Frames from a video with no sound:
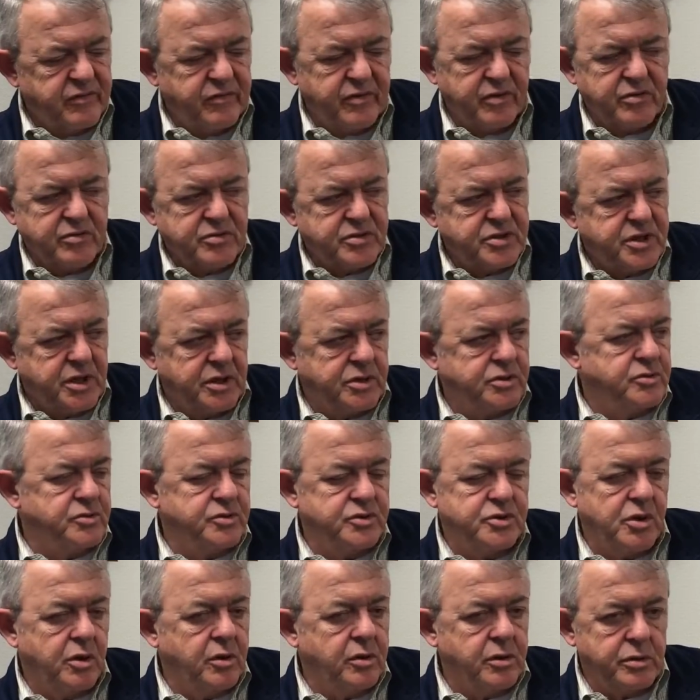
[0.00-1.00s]
if there's sexual
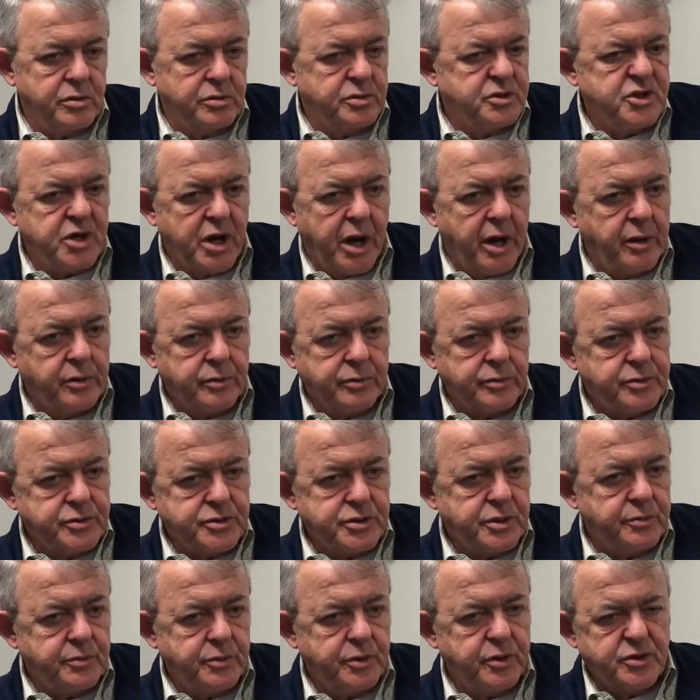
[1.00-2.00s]
assault on a child or
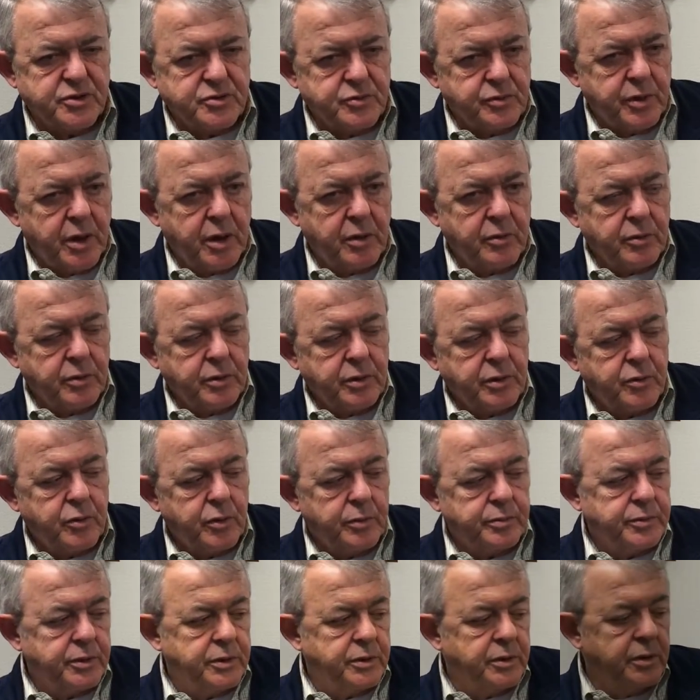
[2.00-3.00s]
something, because we're not really
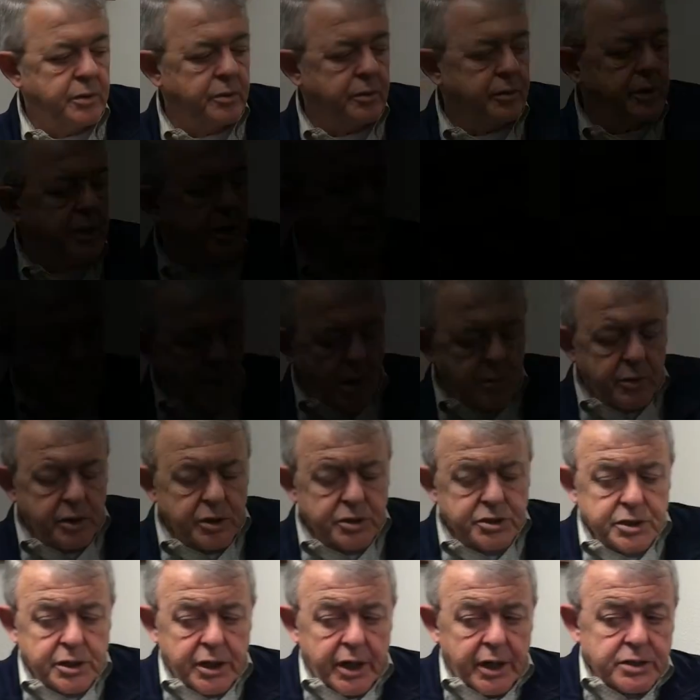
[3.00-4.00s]
equipped to deal with that. But
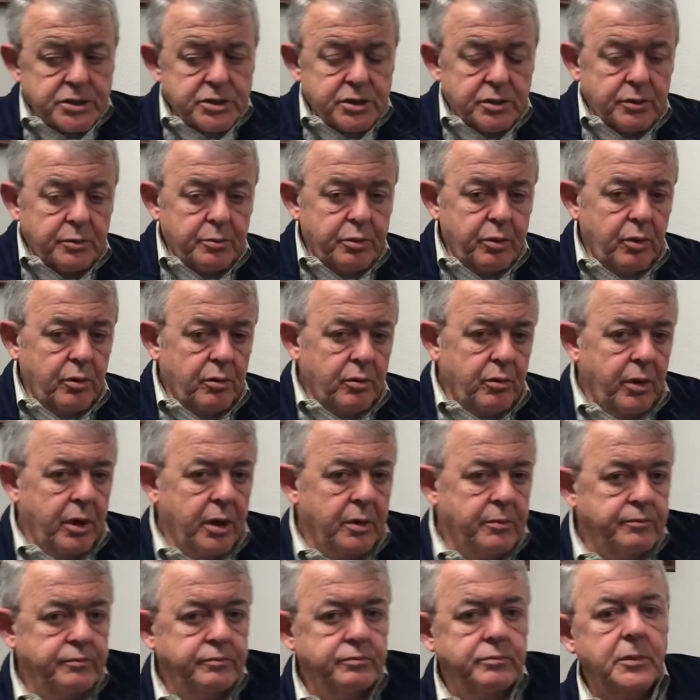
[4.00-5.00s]
it's an excellent
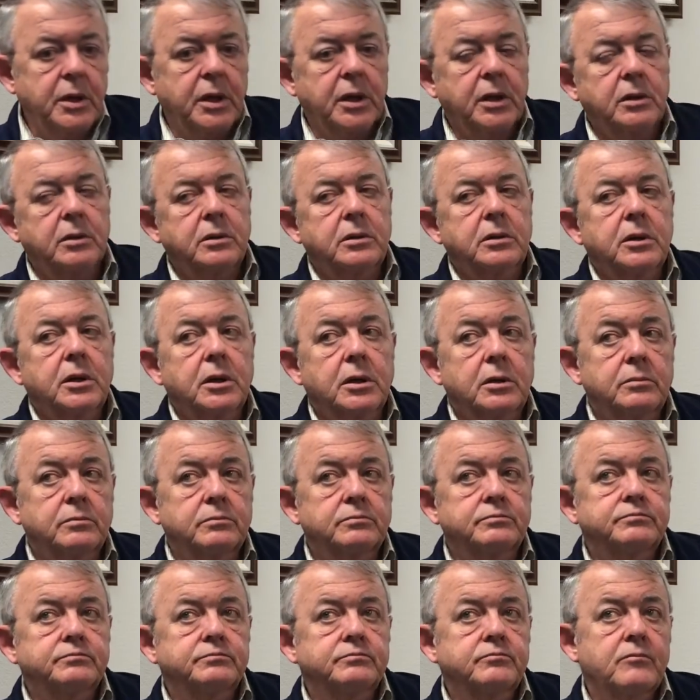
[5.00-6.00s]
program, and um,
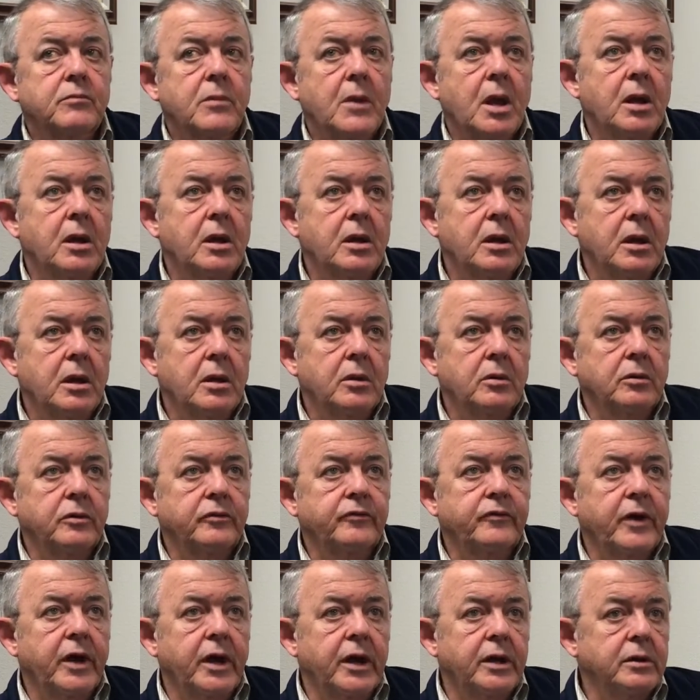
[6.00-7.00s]

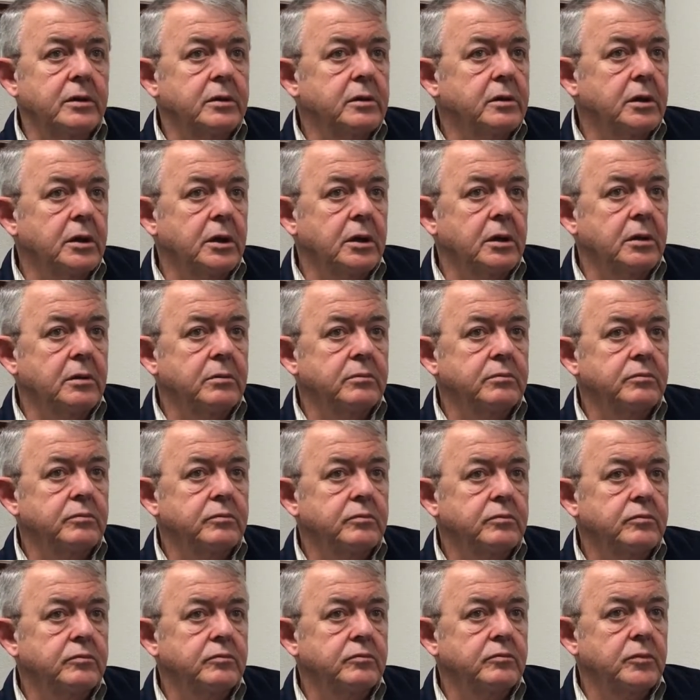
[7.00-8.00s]
we've had uh,
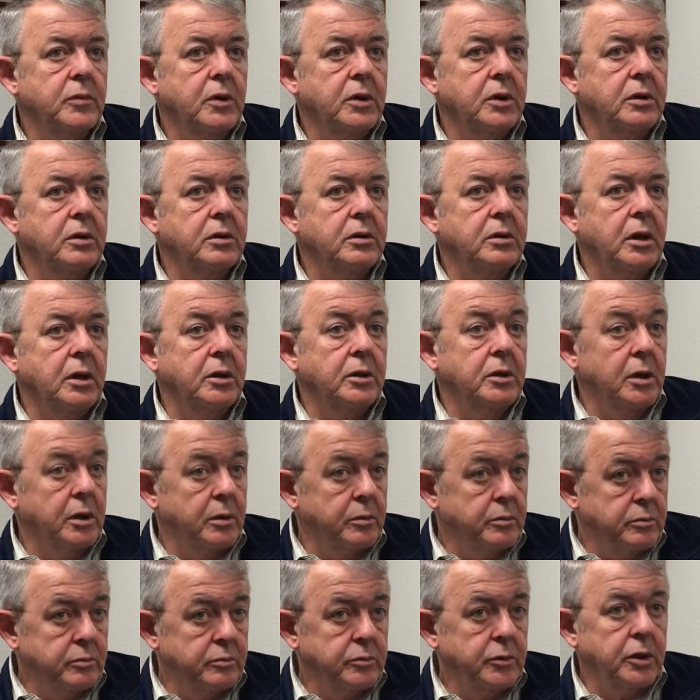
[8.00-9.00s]
uh, a
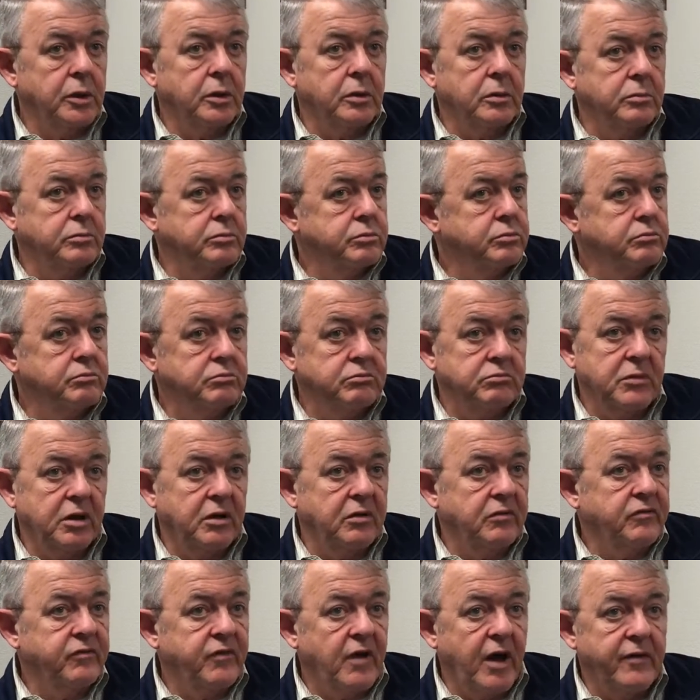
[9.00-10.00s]
num, you know,
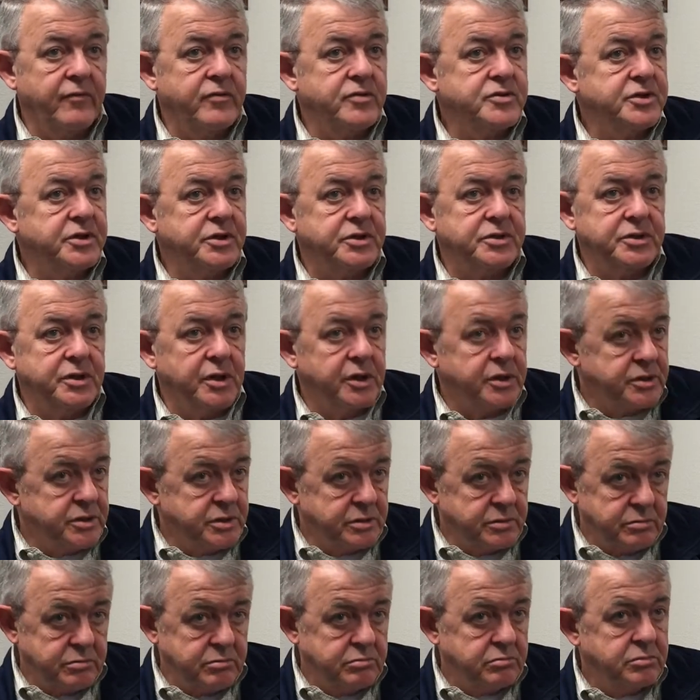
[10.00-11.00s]
like five or six
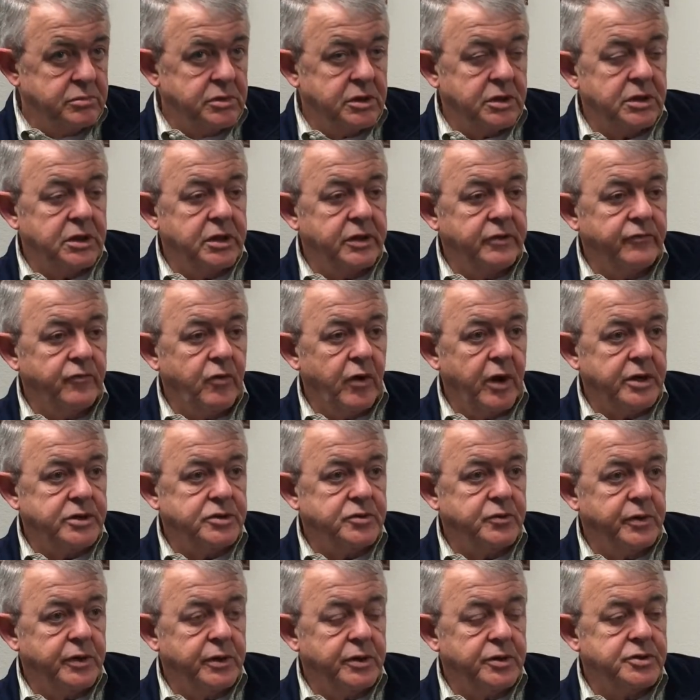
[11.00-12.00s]
dozen that have
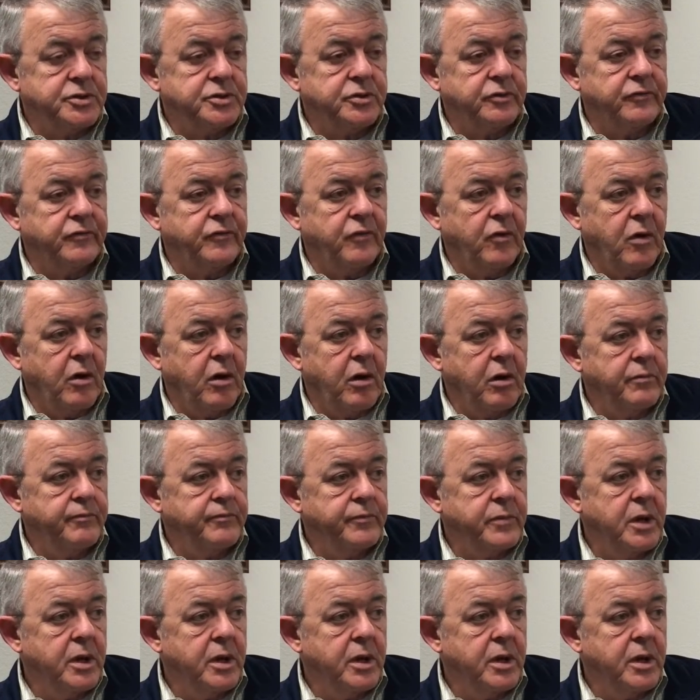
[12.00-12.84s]
graduated so far,